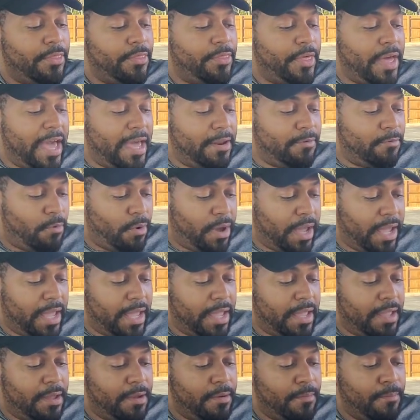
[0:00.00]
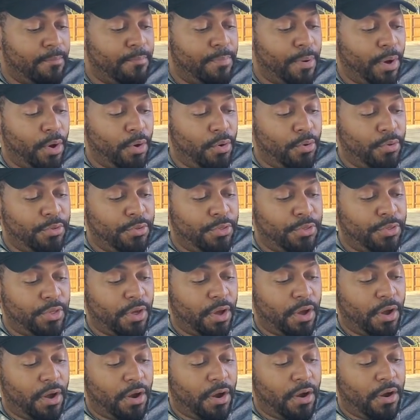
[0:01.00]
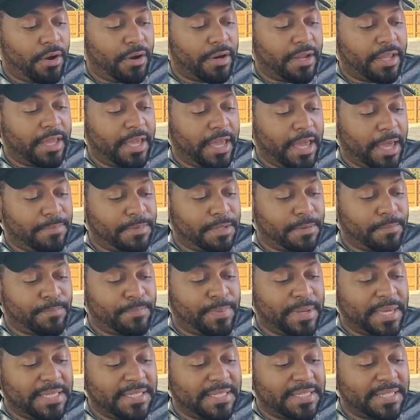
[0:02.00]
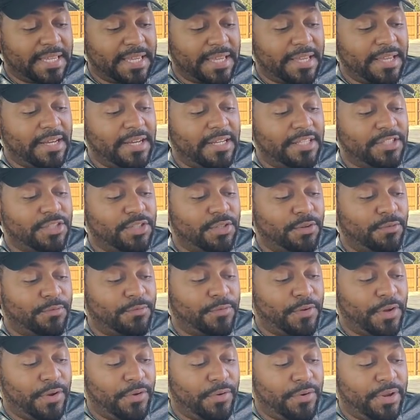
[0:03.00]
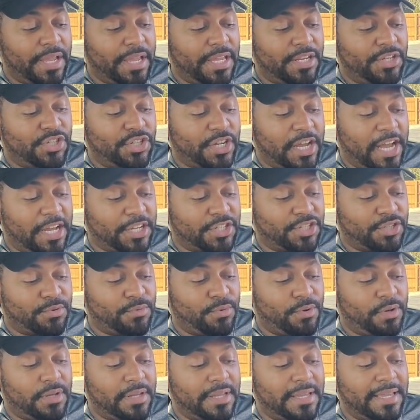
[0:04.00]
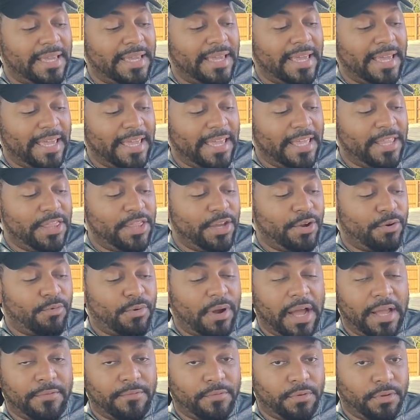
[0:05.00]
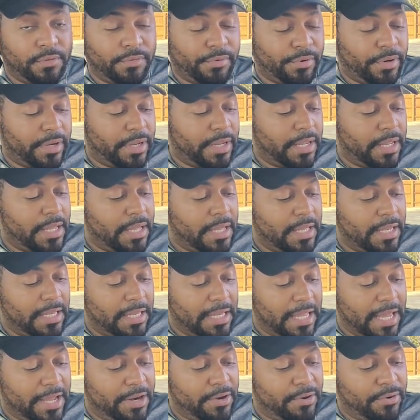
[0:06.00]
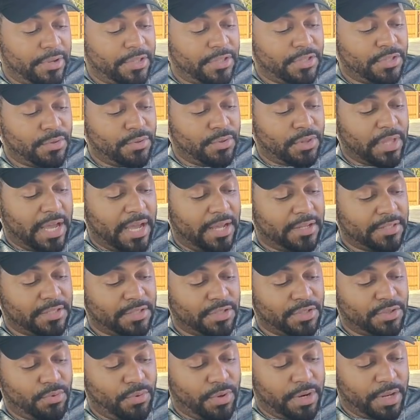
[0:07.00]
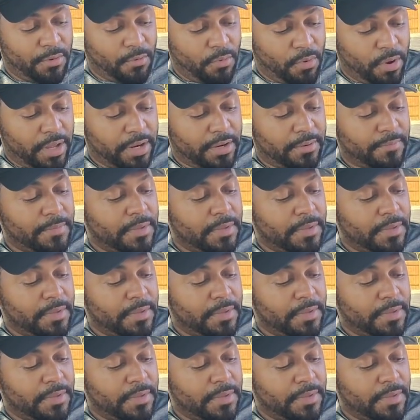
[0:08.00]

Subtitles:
That way, both are kept busy until Fury and Joshua in their rivalry later in 2021.